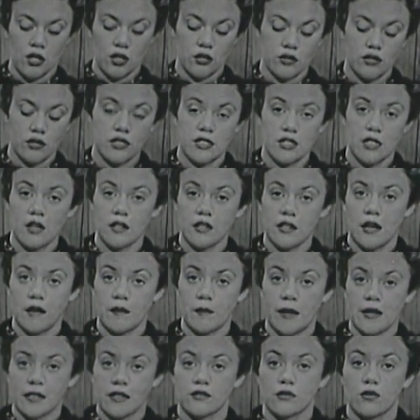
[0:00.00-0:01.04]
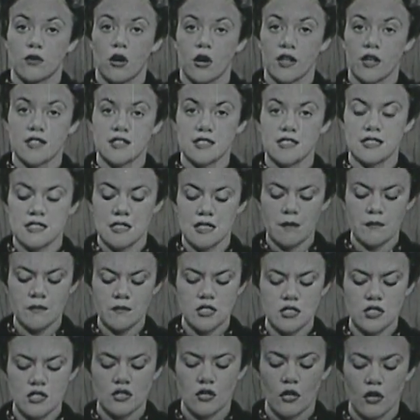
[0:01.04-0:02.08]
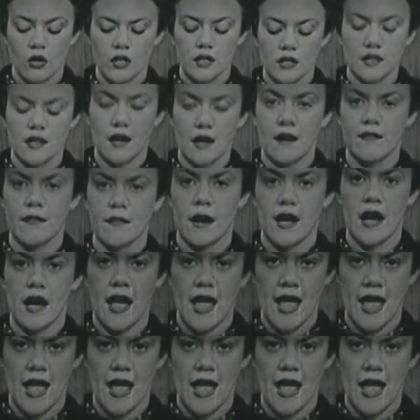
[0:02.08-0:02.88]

you start out by drawing some sort of a